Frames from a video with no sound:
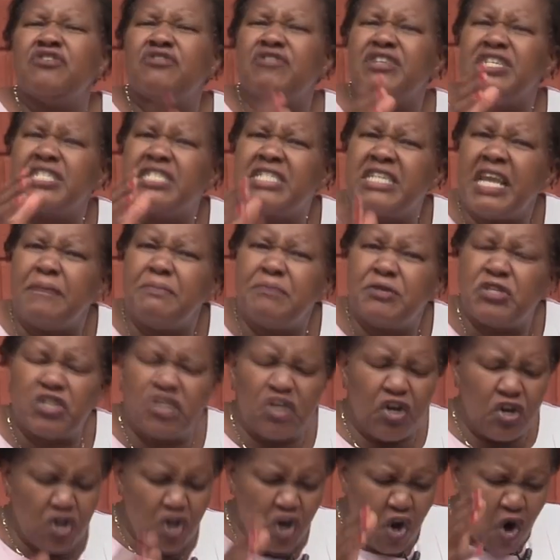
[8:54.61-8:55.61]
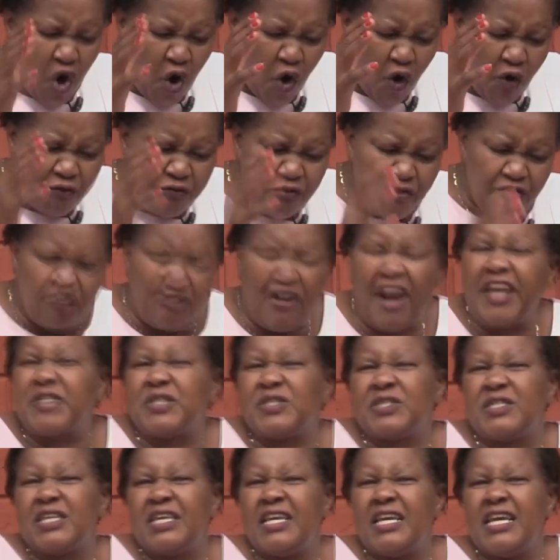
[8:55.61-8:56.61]
redemption of
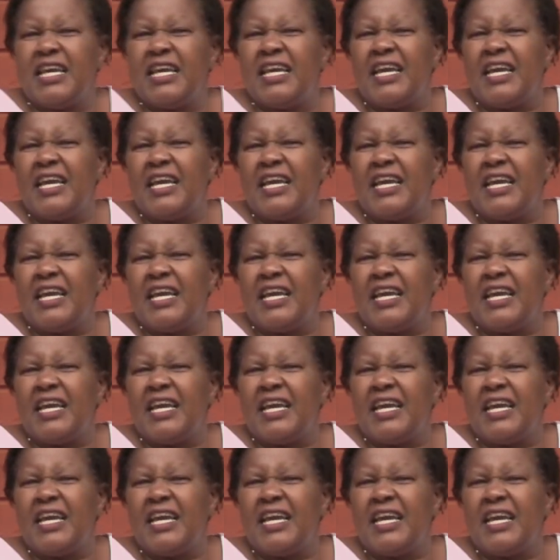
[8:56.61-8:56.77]
Christ,